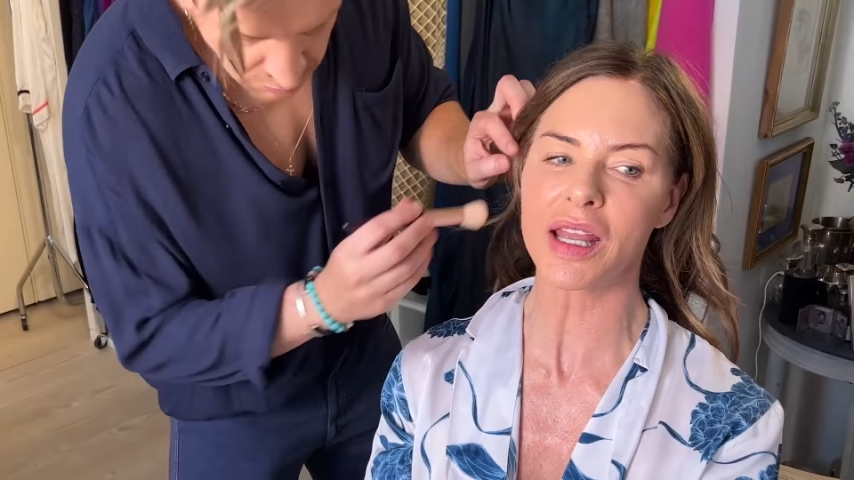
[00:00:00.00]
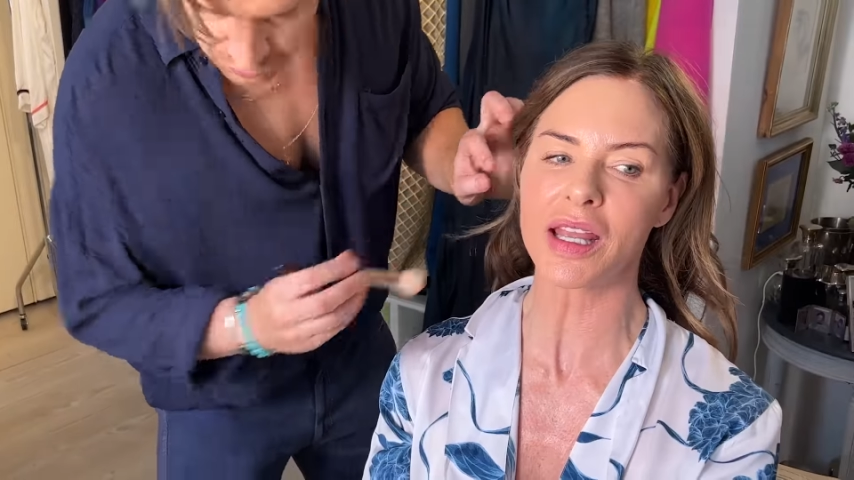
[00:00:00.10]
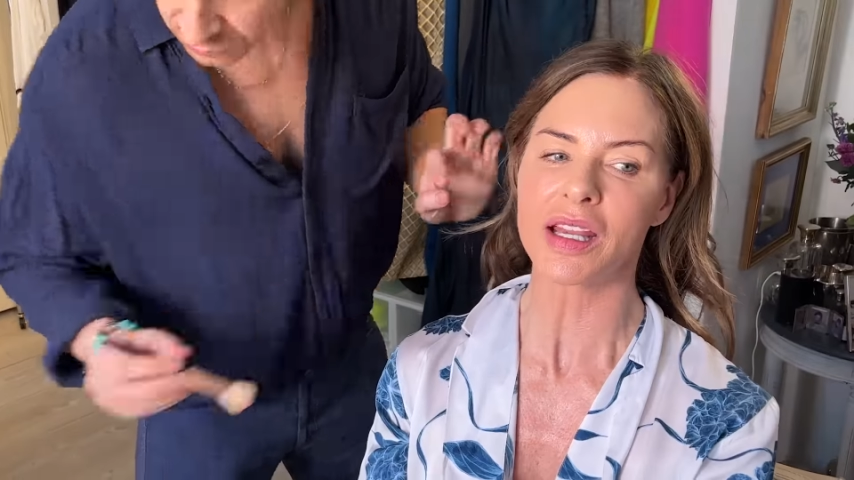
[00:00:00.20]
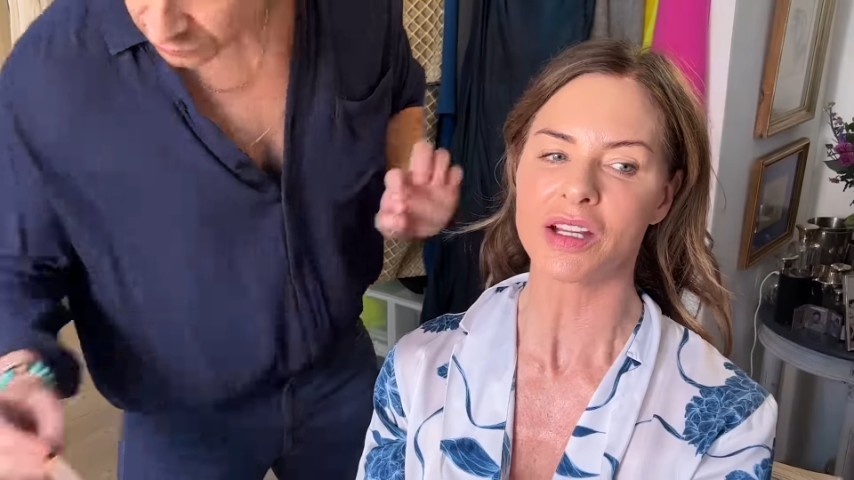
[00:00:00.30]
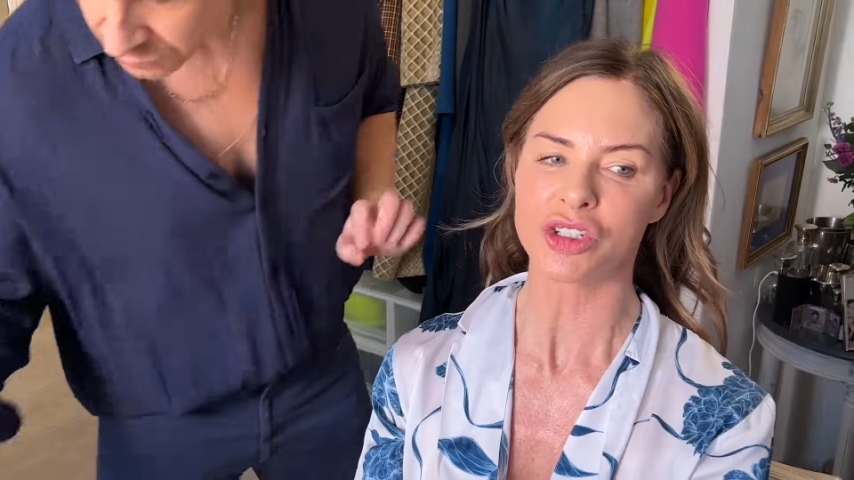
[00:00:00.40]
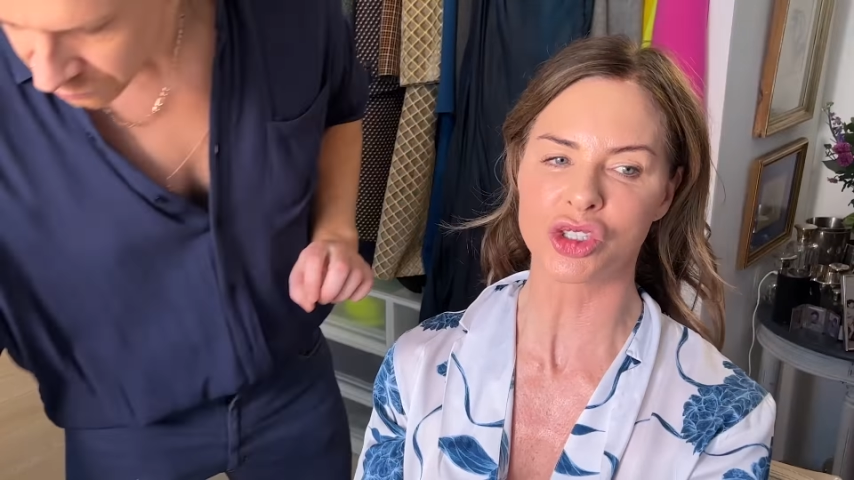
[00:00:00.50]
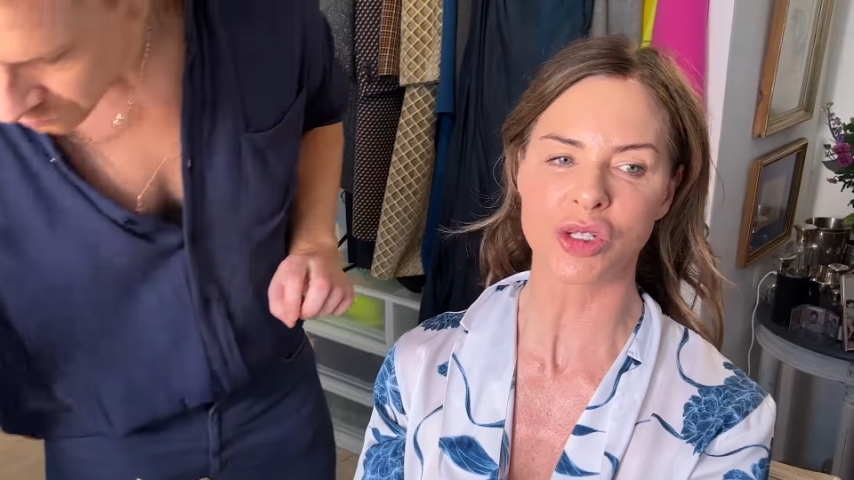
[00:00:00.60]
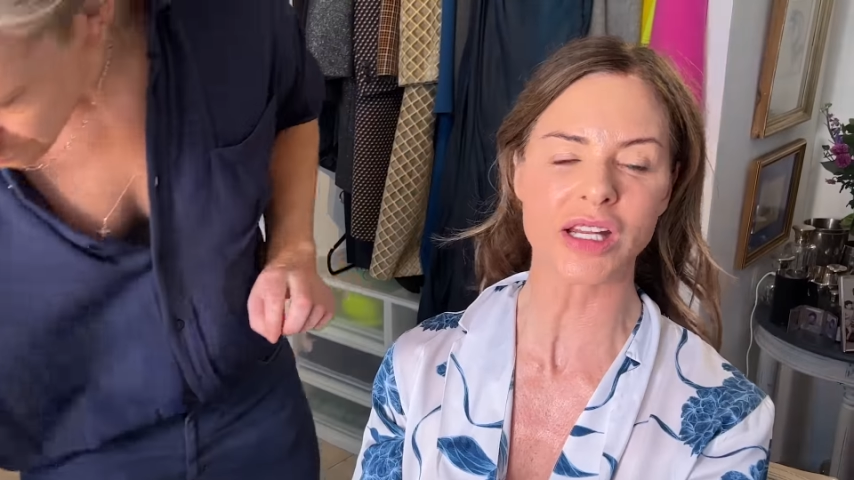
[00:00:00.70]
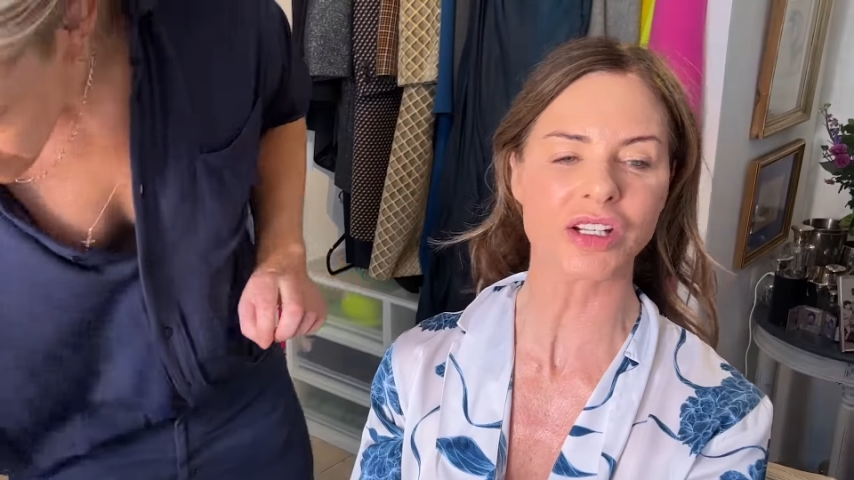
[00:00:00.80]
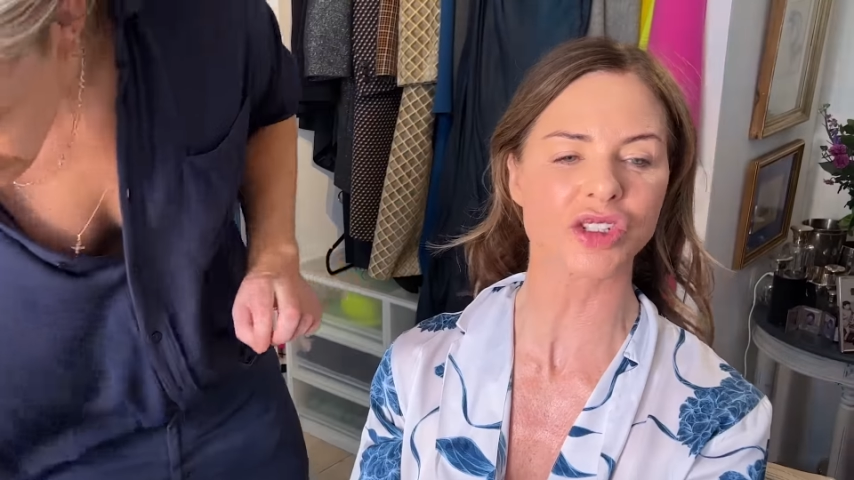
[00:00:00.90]
a
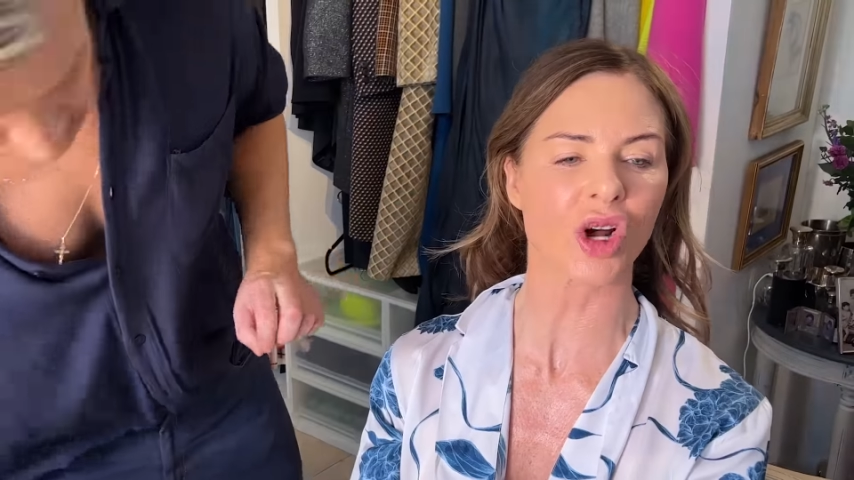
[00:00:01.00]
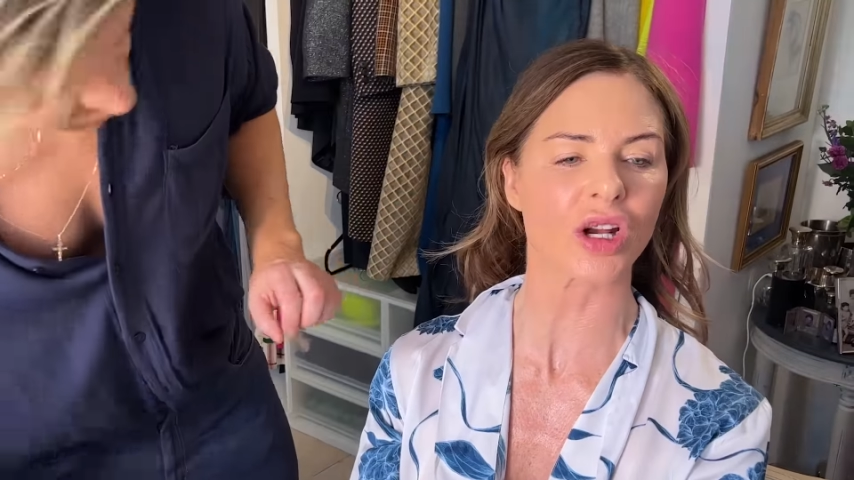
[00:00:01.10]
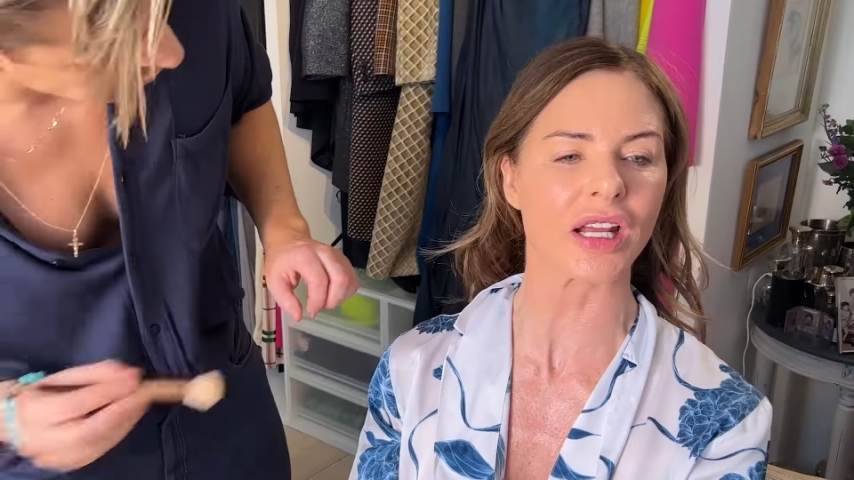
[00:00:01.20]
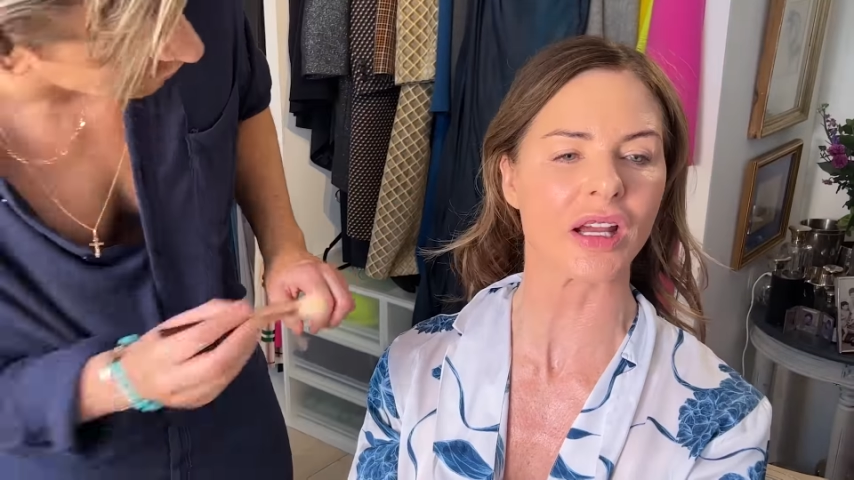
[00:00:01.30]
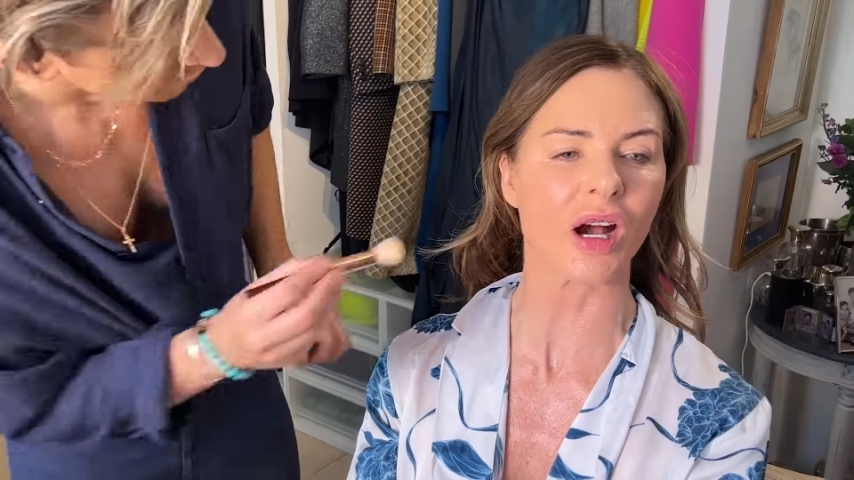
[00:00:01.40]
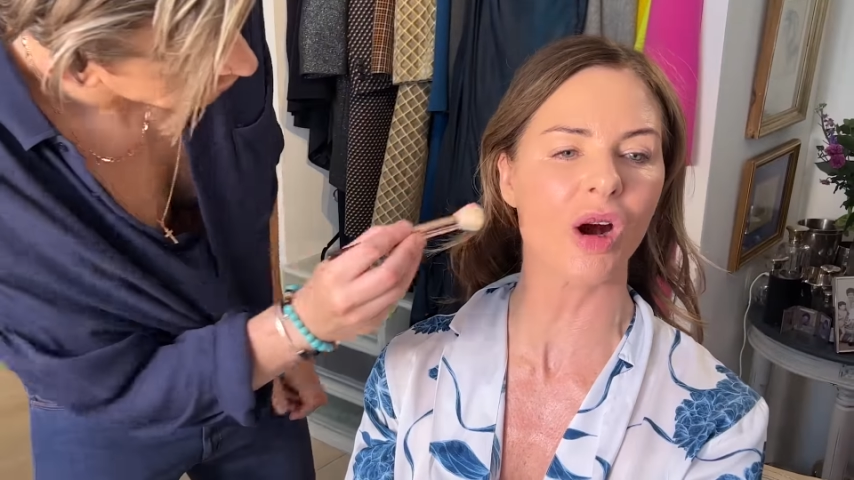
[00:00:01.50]
Trinny trolley.